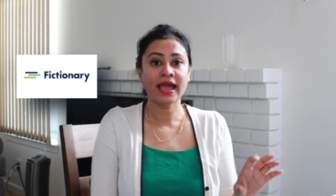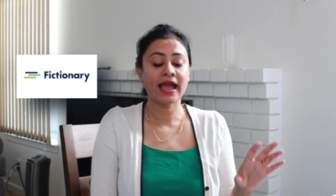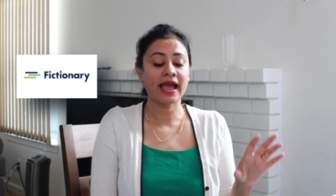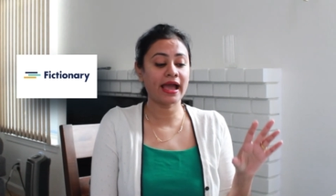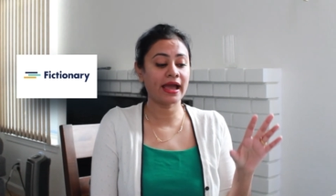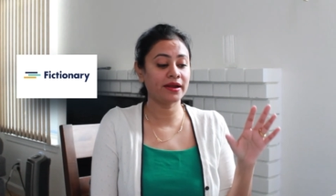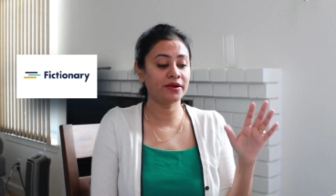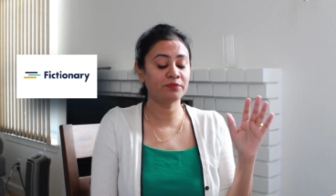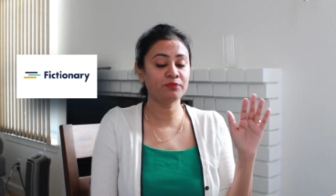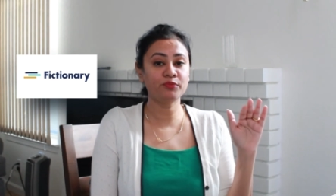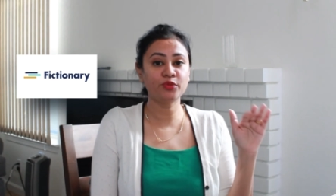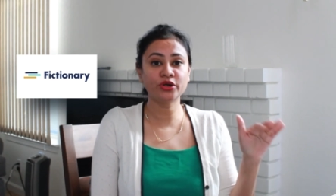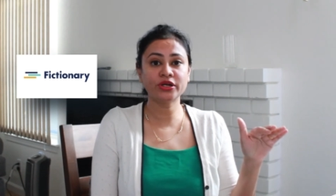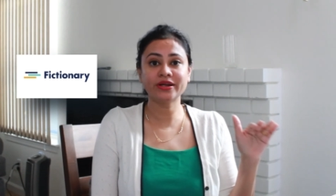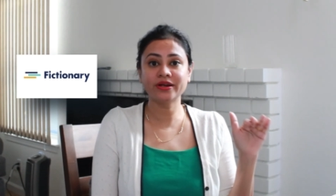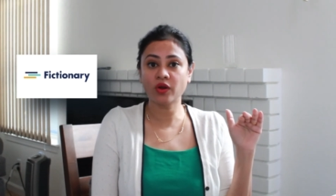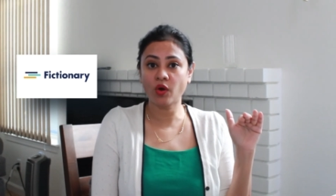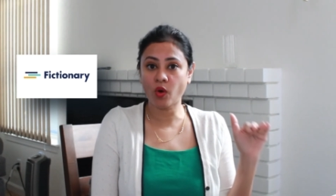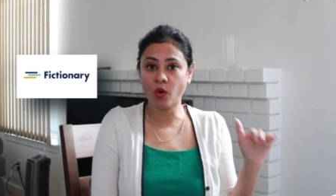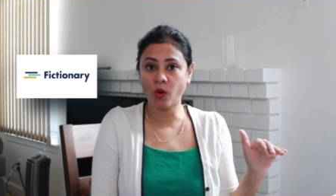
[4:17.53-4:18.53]
and put
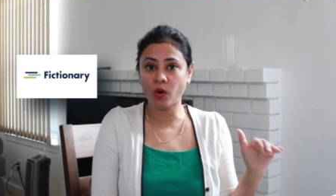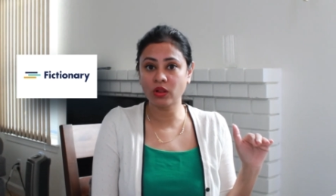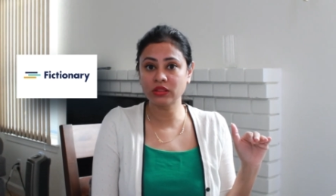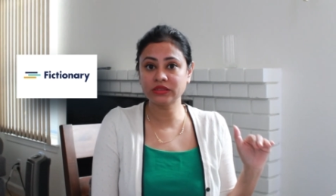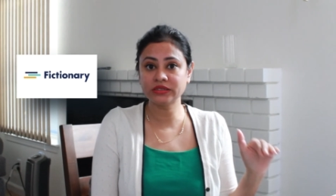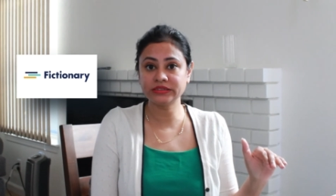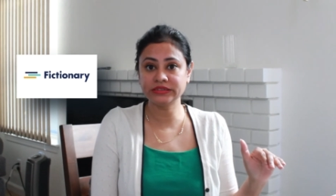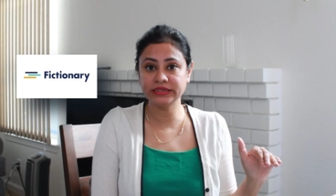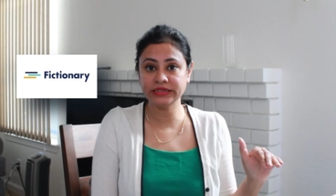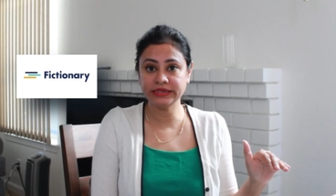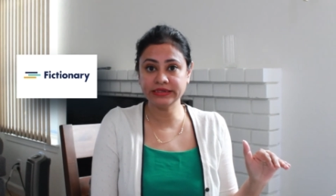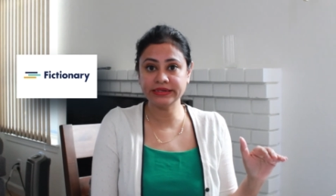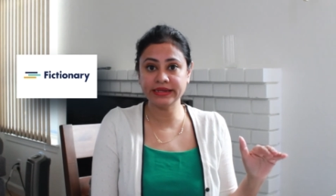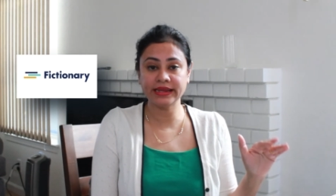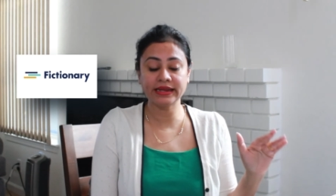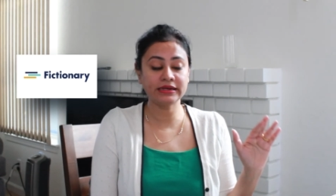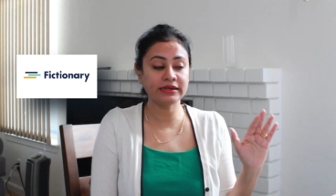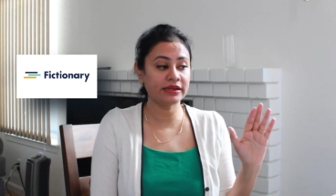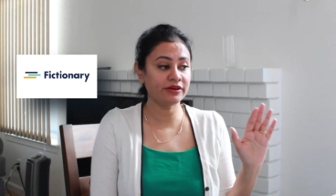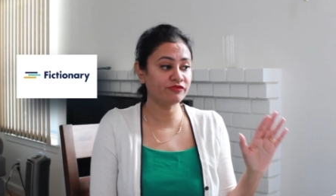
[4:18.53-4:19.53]
in all the
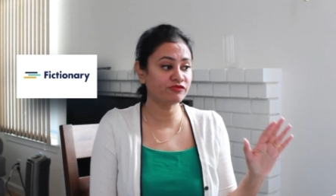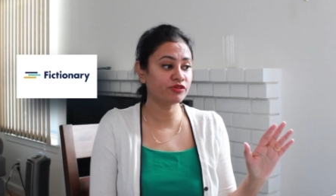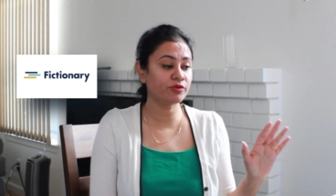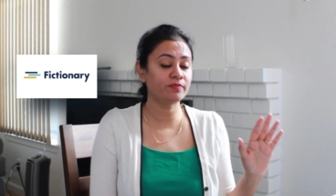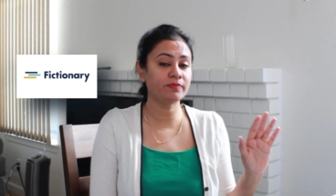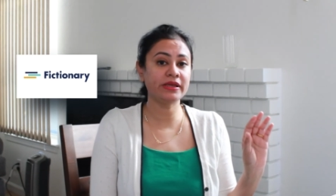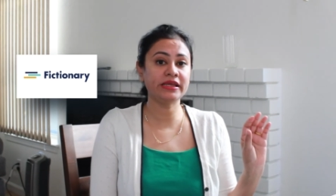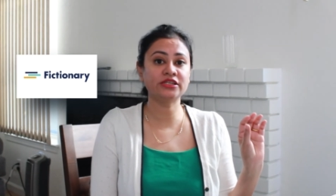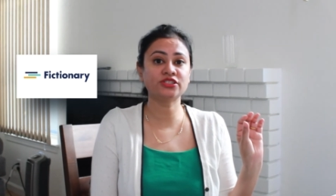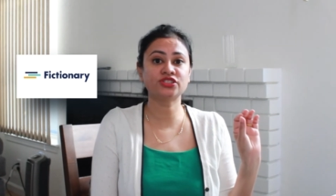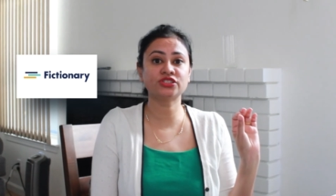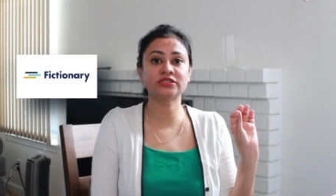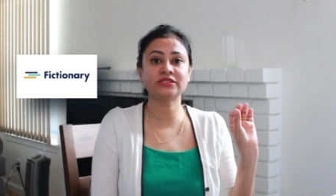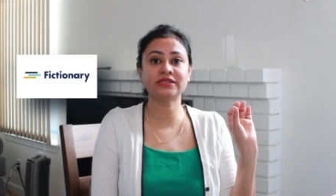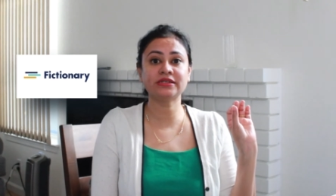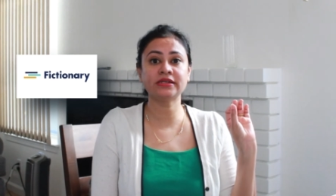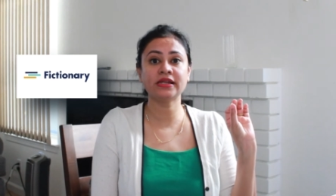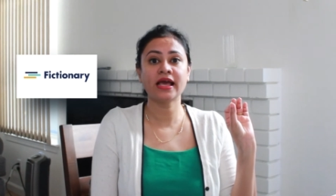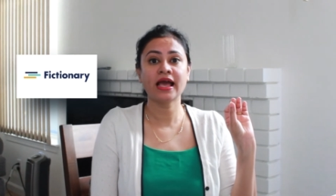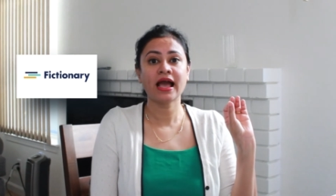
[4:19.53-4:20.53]
detailed
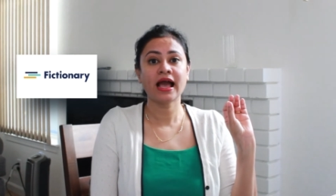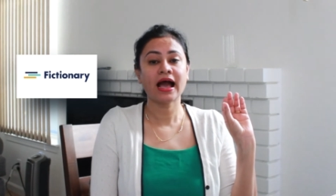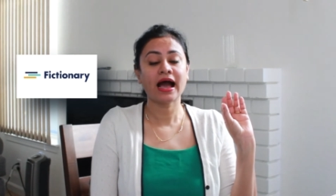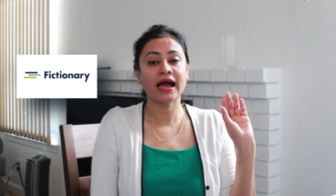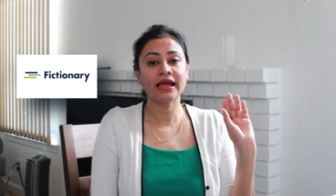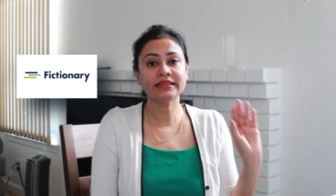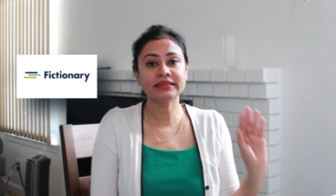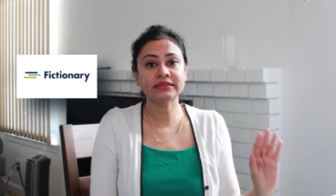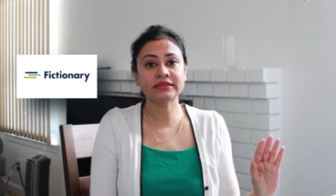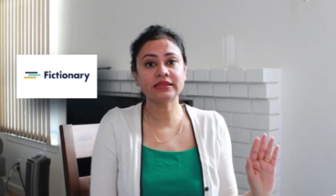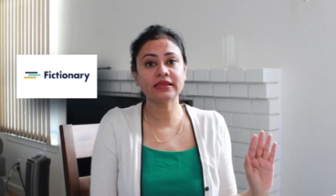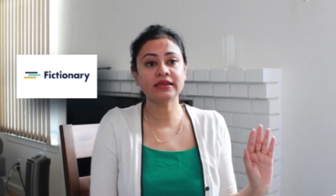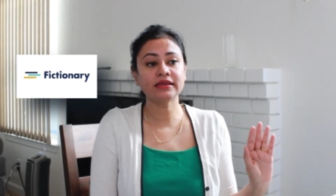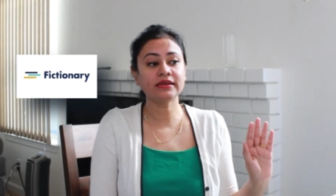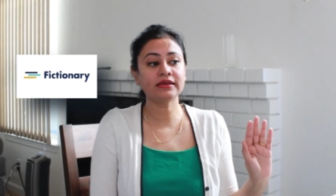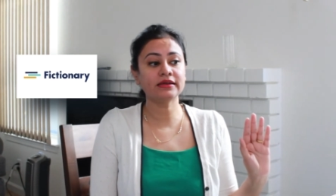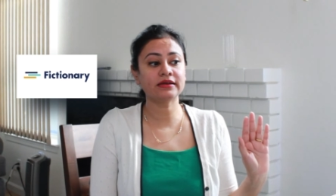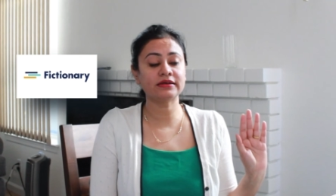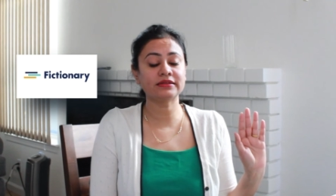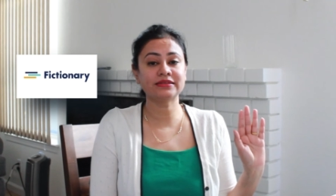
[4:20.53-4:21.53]
information, I
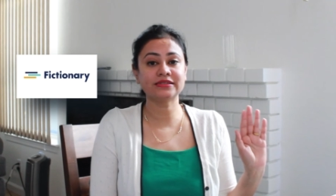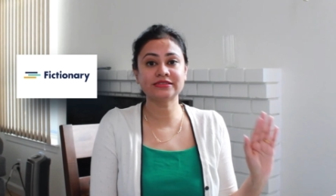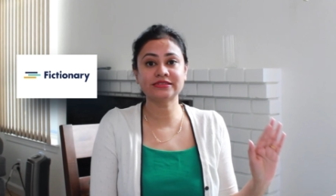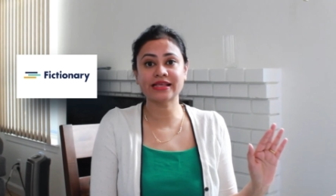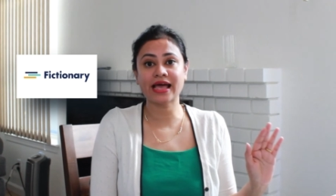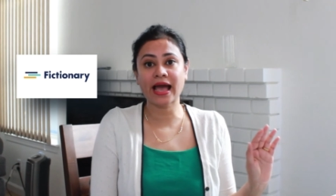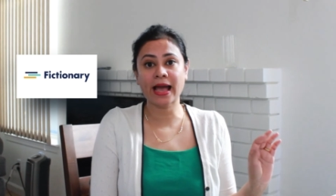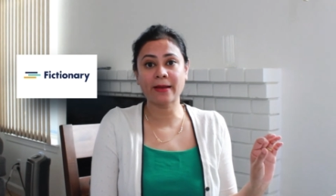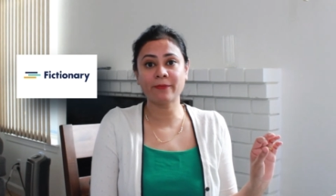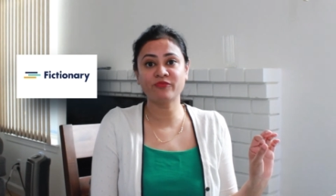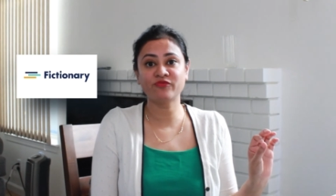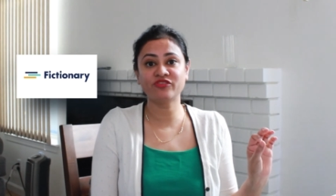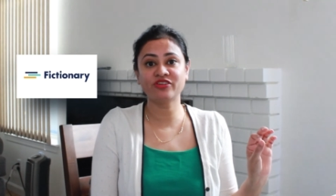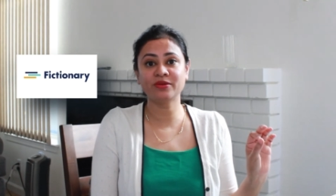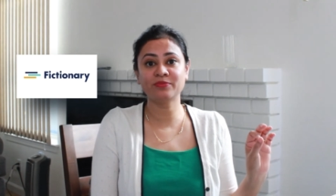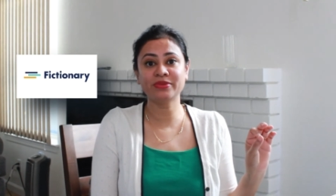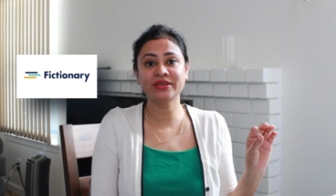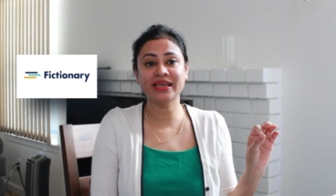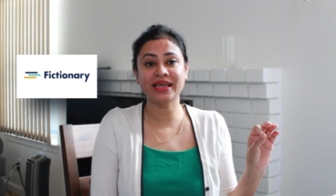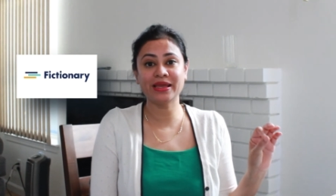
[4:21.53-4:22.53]
think this app
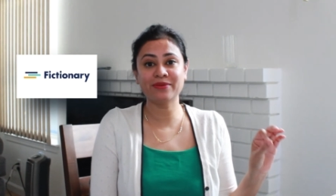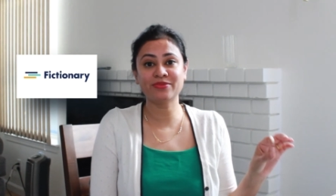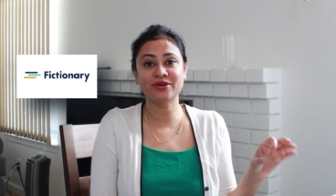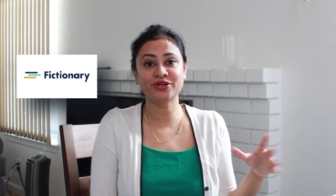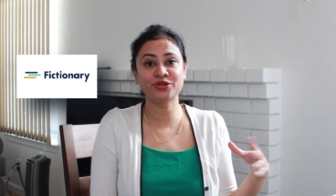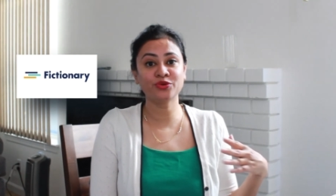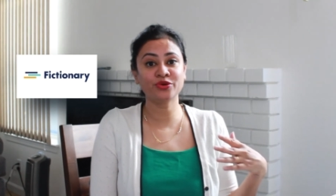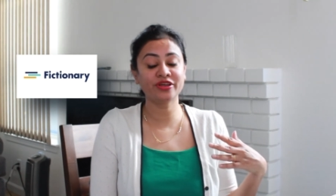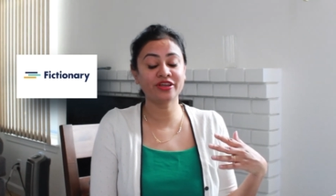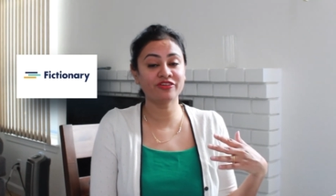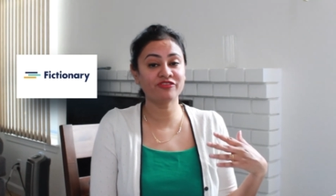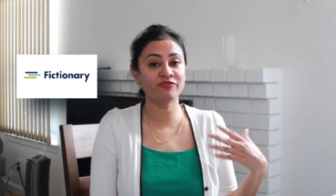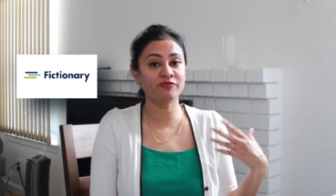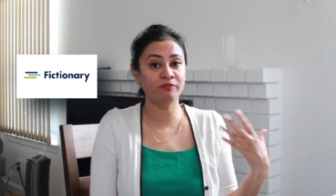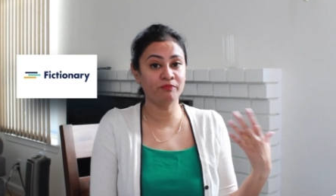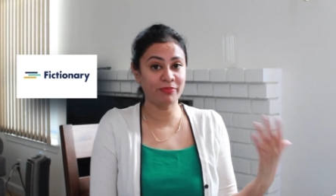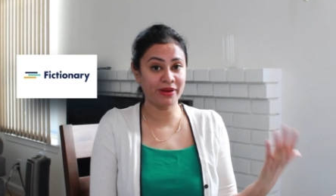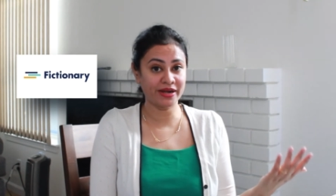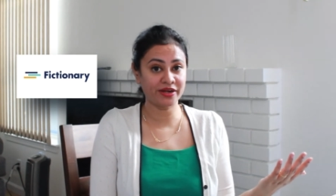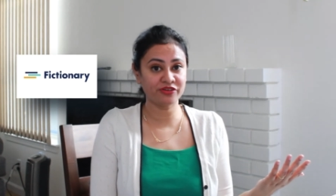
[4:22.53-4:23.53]
will be able to
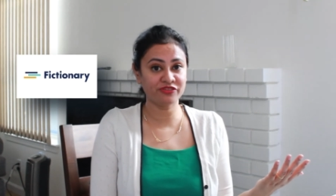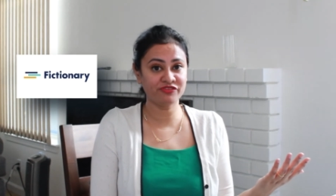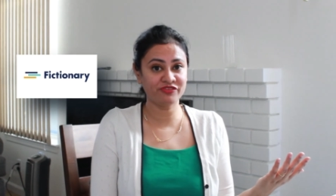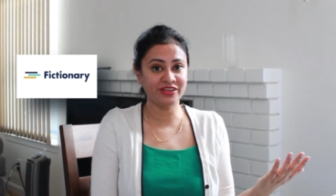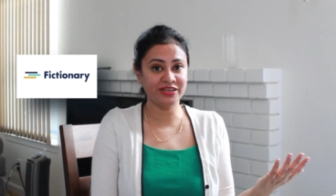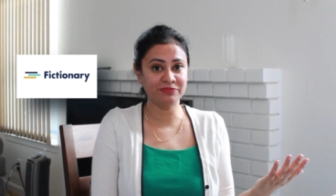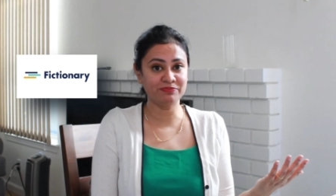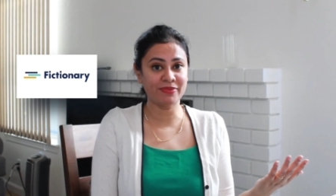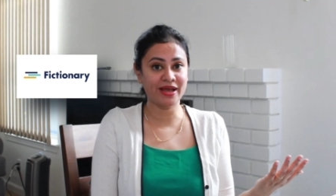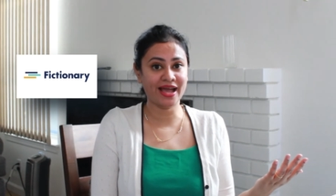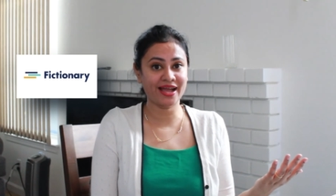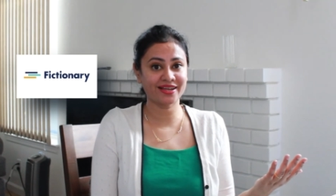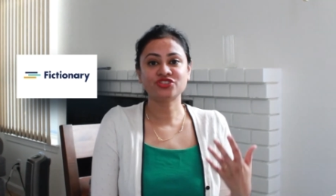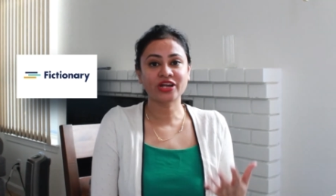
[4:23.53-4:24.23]
give better feedback.